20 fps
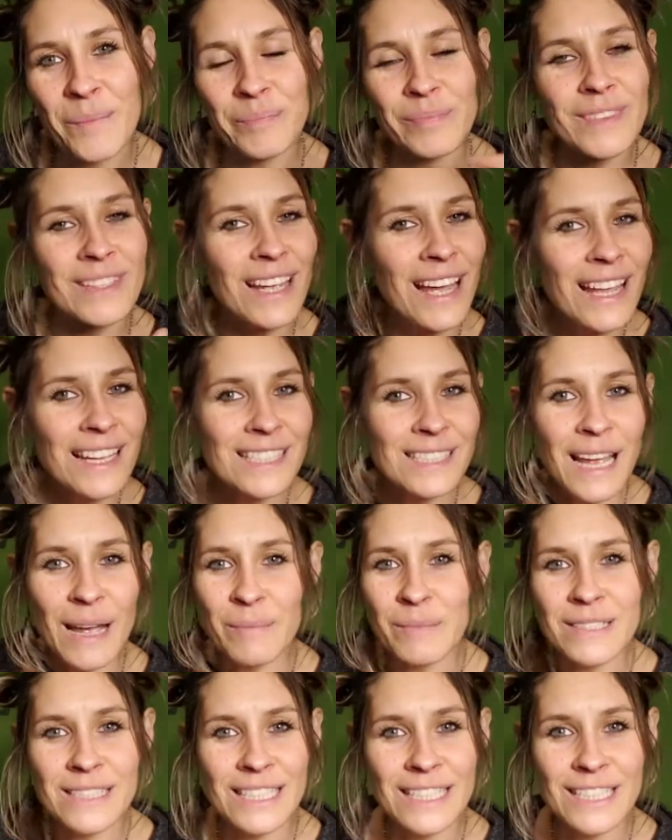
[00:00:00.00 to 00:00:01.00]
yes,
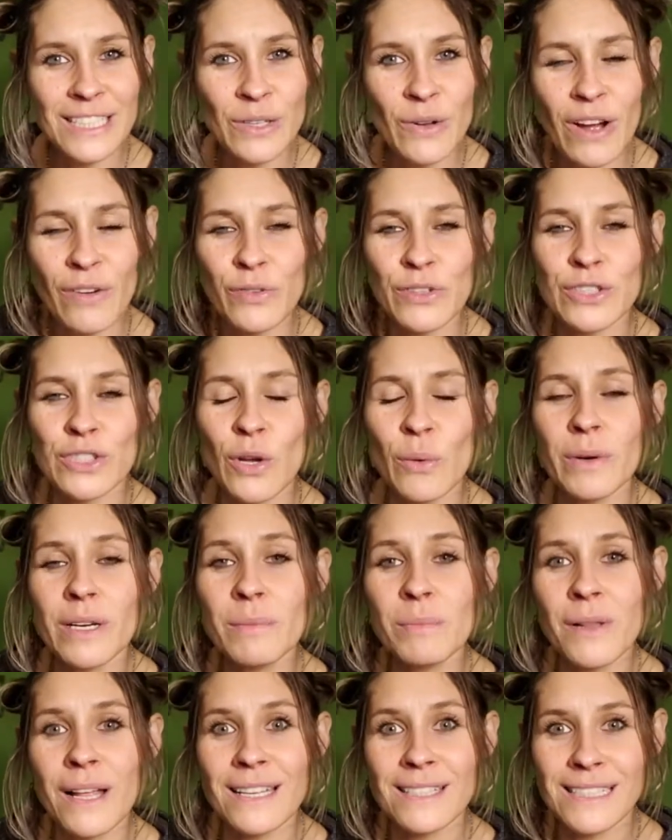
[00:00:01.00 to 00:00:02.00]
I'm sending you out with so many
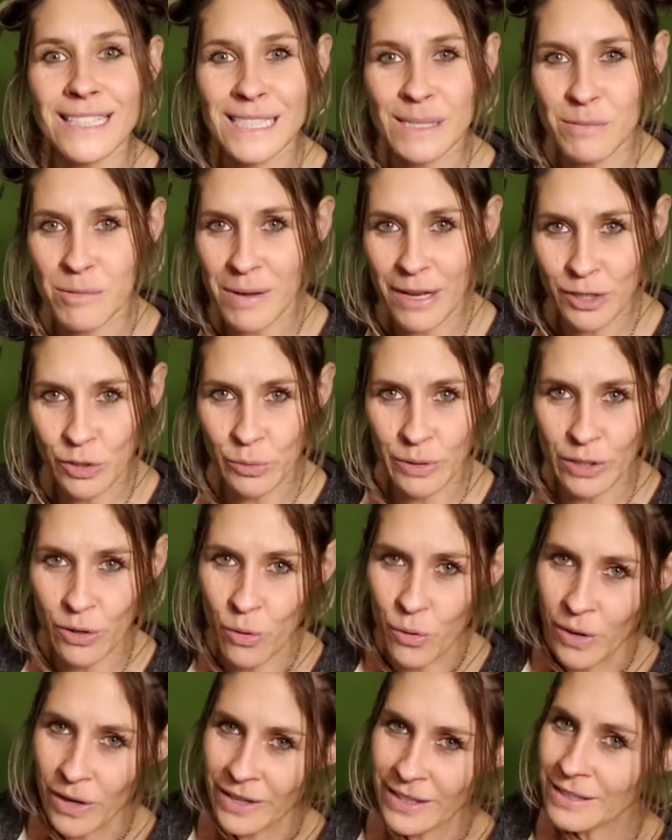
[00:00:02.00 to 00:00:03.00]
blessings. I'm about to
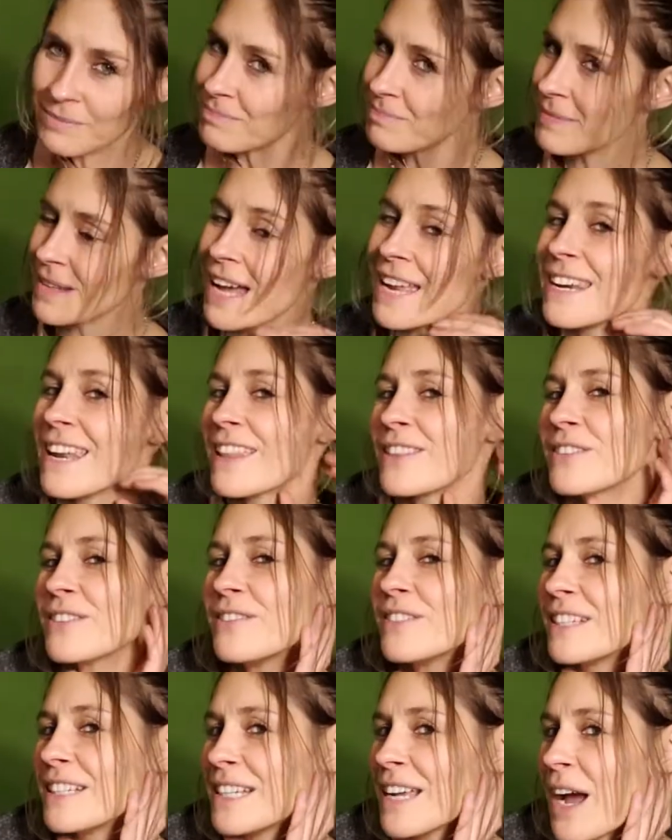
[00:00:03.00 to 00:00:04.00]
record another
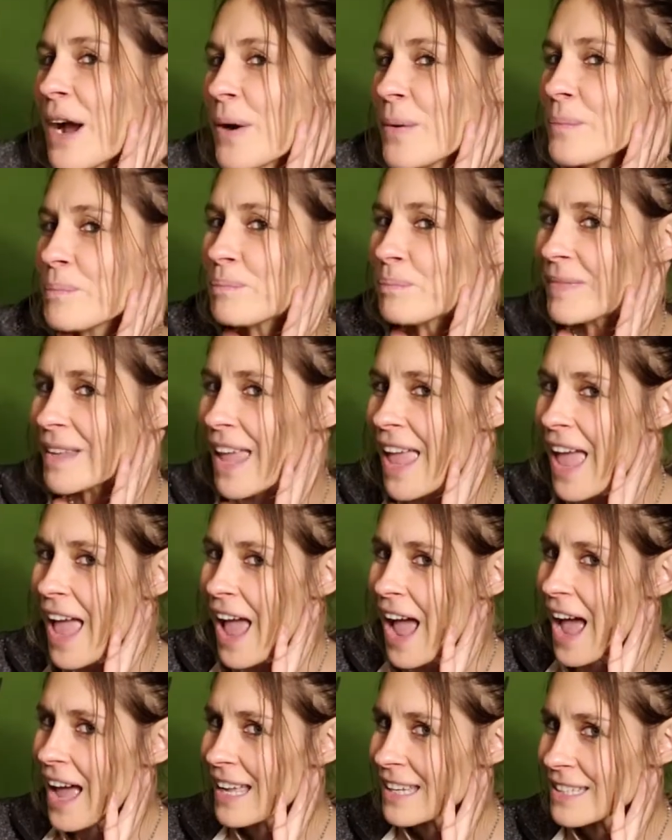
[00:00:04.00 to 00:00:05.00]
video.
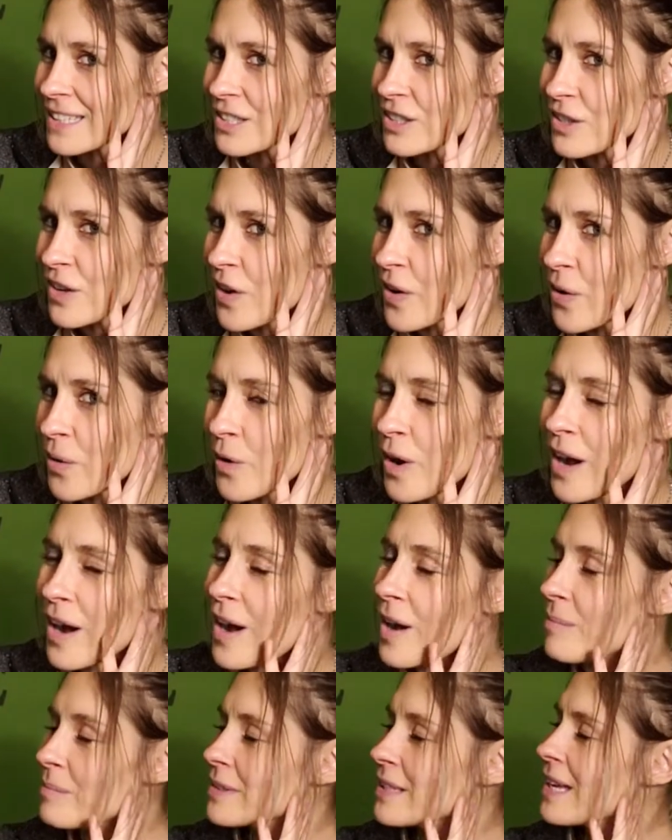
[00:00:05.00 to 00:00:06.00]
And so,
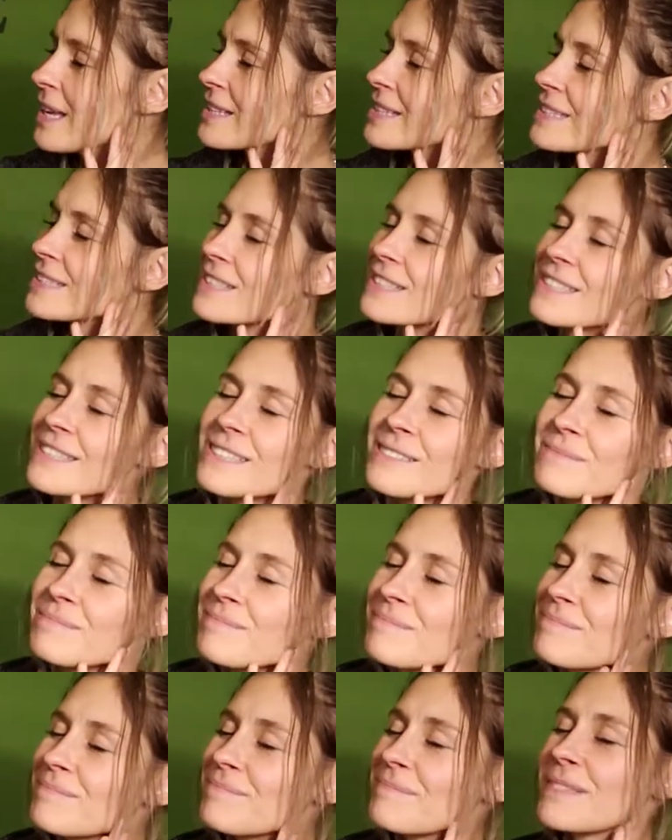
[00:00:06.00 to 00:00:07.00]
yes, just
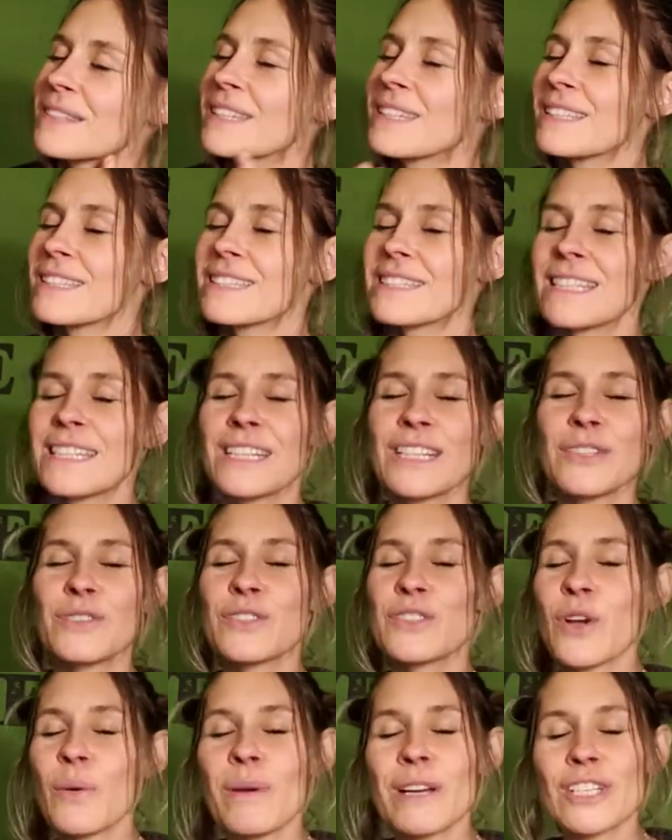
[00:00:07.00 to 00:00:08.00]
sending you
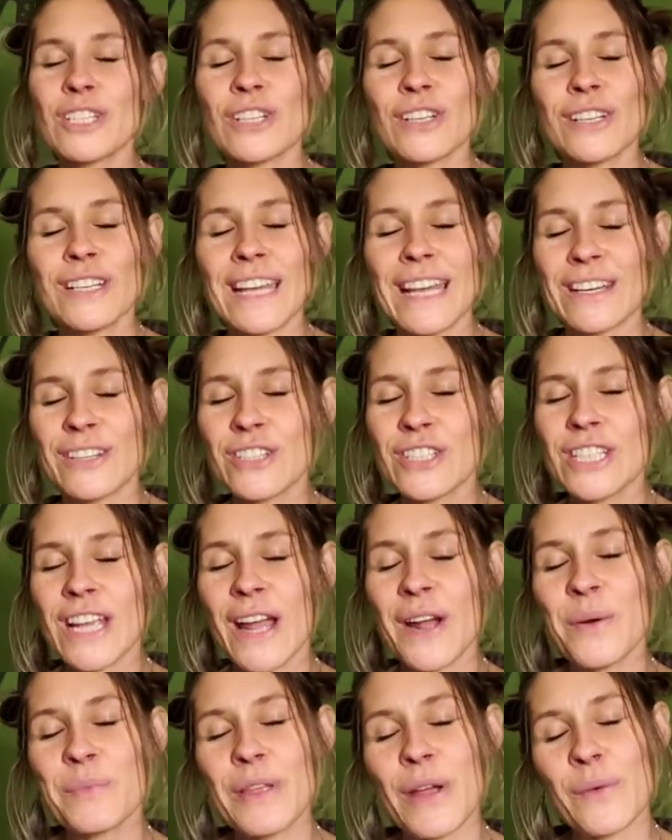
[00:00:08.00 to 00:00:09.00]
so much good energy. I
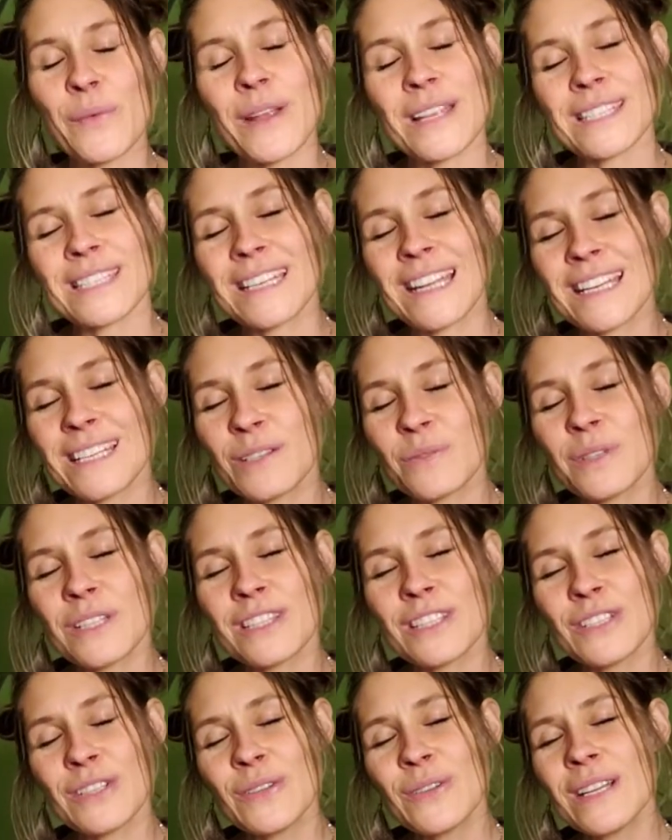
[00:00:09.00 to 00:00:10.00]
hope that resonated
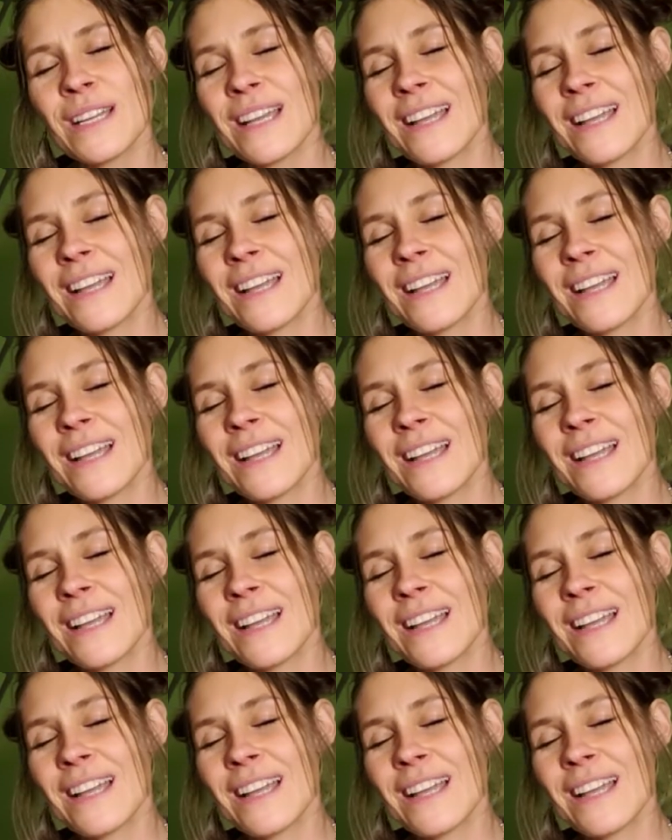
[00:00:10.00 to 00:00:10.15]
with you.